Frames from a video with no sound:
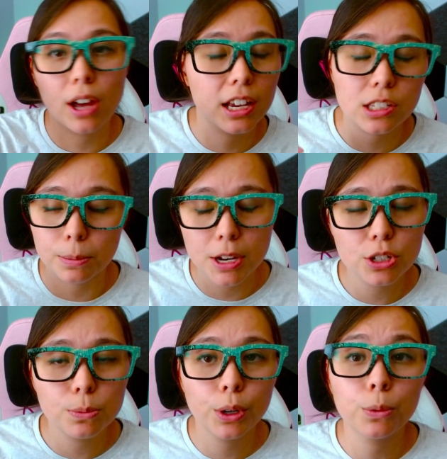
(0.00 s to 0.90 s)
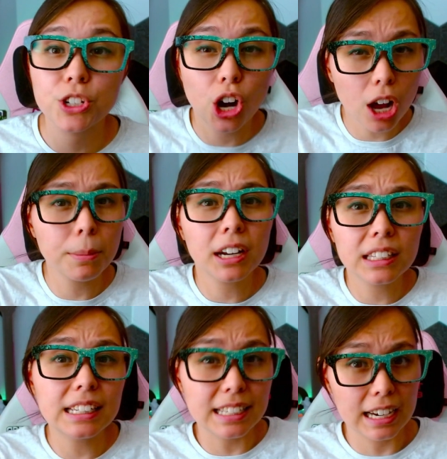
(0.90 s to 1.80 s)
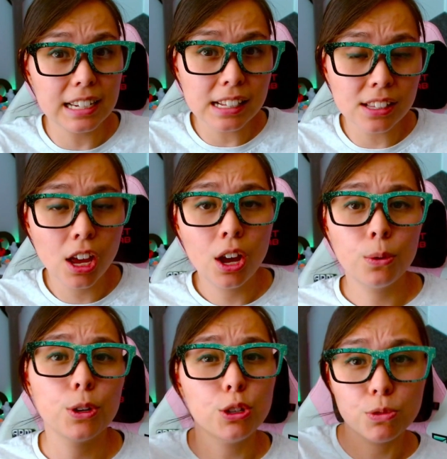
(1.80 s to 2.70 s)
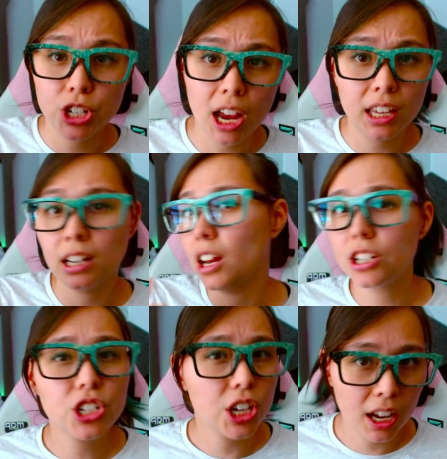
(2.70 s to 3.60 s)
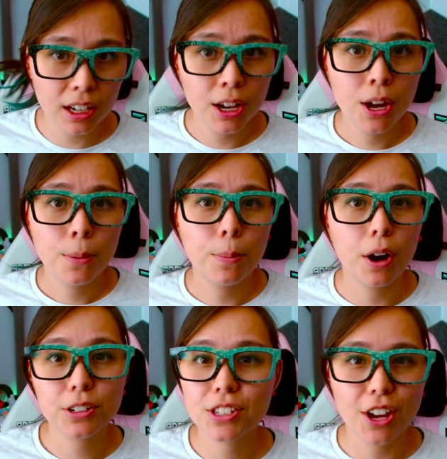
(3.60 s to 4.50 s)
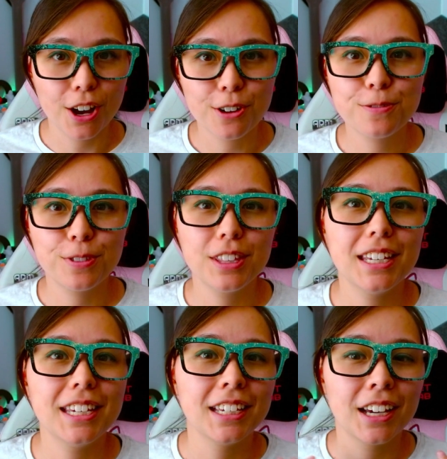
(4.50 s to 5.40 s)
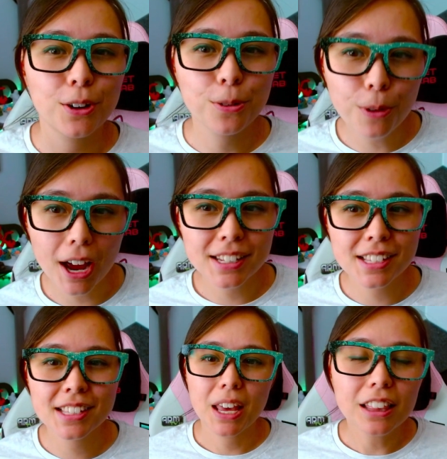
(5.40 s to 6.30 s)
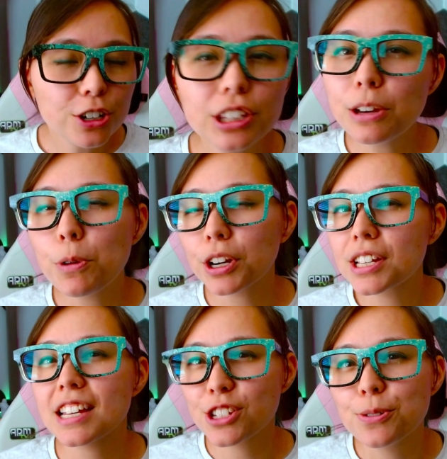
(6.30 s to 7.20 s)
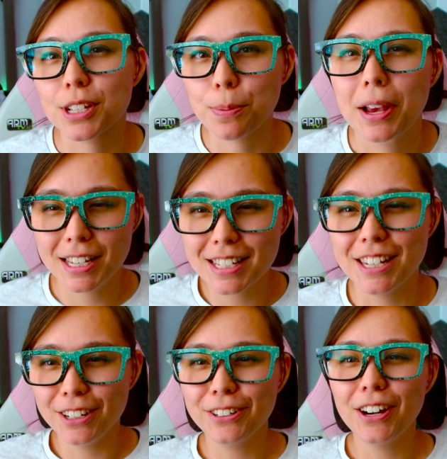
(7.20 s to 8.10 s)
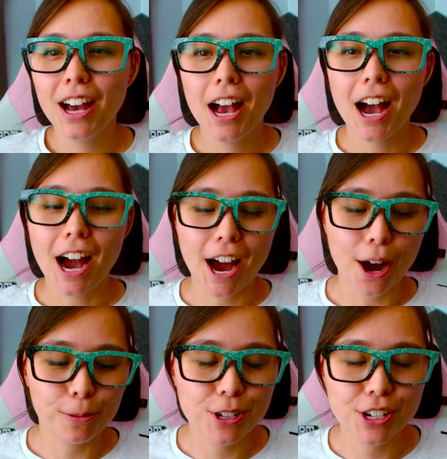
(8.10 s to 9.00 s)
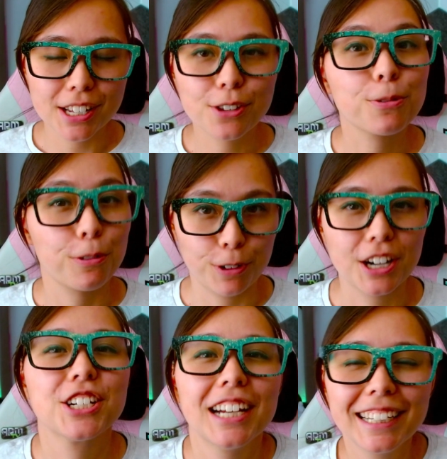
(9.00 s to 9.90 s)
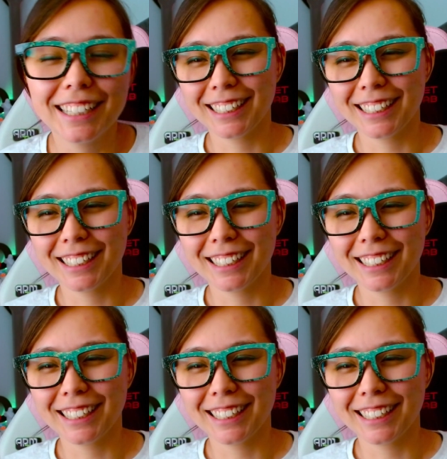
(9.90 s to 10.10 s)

exclamation point, which it automatically does when you check and uncheck parts of the quest. It literally works as you expect it to, which is refreshing.